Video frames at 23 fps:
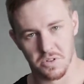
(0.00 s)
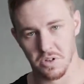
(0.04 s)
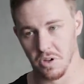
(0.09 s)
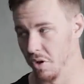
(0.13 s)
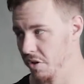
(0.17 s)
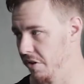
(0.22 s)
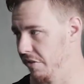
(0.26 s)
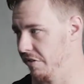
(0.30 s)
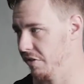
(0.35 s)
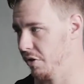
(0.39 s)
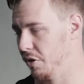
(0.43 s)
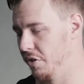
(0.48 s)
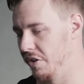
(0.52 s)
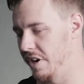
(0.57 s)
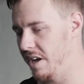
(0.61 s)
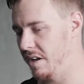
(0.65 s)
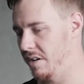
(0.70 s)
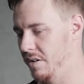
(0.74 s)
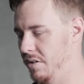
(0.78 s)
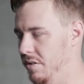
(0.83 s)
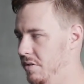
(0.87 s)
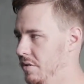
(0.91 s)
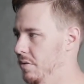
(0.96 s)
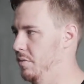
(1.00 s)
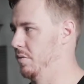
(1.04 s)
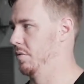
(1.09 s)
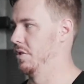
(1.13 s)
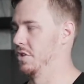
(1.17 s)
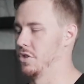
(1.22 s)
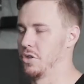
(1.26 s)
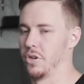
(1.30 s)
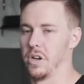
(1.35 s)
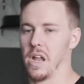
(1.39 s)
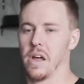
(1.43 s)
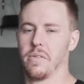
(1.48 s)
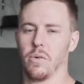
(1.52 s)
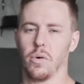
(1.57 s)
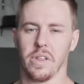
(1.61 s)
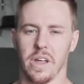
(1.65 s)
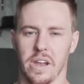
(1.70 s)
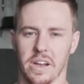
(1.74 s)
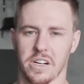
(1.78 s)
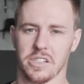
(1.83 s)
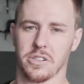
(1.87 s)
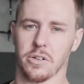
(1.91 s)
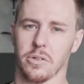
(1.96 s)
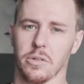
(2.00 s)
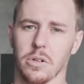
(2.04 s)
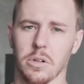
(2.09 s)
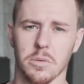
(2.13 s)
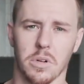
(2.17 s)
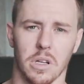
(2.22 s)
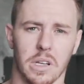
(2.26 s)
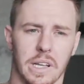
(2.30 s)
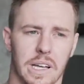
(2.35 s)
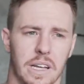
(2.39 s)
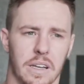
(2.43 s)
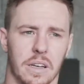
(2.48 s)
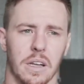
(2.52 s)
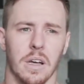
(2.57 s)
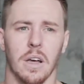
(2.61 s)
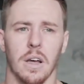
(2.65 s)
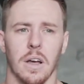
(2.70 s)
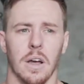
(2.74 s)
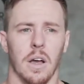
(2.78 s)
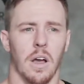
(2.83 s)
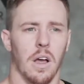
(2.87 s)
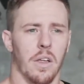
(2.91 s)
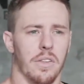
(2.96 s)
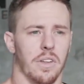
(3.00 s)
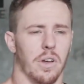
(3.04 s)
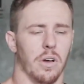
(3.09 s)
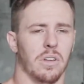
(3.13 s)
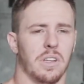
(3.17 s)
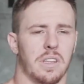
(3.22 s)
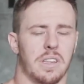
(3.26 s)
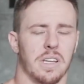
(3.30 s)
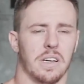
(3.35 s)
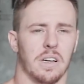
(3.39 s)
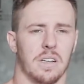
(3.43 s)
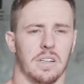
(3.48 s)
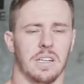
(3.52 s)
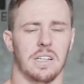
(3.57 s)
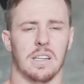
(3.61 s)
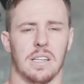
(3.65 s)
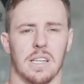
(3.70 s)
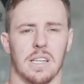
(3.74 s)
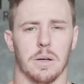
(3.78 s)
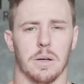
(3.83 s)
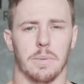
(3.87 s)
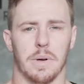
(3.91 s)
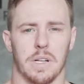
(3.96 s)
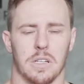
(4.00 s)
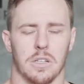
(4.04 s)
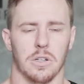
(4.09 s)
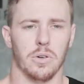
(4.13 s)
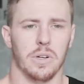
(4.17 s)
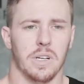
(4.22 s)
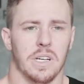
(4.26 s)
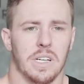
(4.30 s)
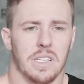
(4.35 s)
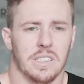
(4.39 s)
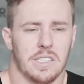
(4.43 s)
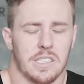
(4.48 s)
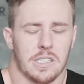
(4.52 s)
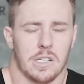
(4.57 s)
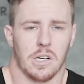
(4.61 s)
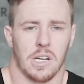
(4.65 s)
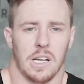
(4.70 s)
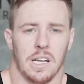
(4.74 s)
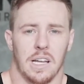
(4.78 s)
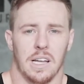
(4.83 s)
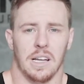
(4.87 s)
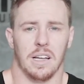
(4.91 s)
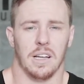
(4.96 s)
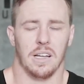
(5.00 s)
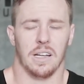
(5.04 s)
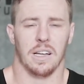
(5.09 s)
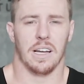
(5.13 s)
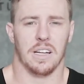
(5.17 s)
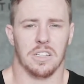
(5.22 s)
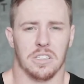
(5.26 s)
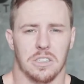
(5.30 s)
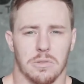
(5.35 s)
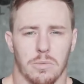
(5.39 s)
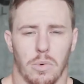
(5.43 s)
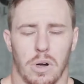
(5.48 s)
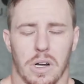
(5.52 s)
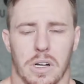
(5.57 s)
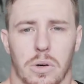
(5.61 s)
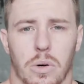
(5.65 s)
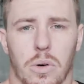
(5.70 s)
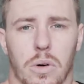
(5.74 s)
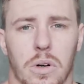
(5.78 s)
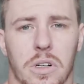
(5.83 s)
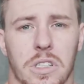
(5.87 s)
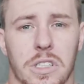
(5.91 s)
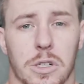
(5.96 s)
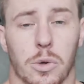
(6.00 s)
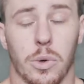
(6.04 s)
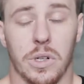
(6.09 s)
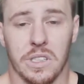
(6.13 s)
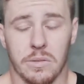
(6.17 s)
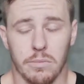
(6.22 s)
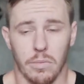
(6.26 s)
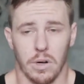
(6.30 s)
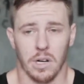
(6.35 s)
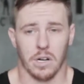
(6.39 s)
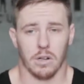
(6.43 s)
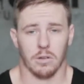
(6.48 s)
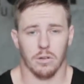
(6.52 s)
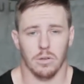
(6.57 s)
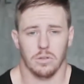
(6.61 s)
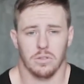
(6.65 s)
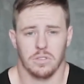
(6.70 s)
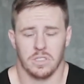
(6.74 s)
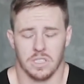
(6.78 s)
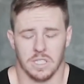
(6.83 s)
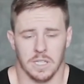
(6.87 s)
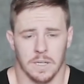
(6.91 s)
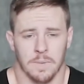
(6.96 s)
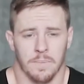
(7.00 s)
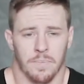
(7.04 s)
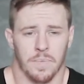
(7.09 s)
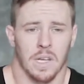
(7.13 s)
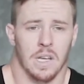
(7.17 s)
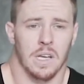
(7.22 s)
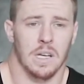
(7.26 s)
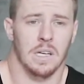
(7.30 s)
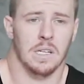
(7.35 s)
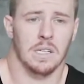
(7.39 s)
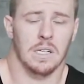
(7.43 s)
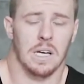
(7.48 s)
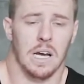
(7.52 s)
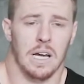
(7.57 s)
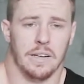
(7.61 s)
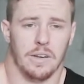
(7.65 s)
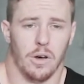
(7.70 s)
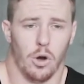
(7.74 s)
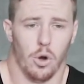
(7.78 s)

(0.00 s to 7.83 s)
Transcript: on the floor now, should have all that extra room to land. The only thing I need to about doing is engaging my core, squeezing my glutes, and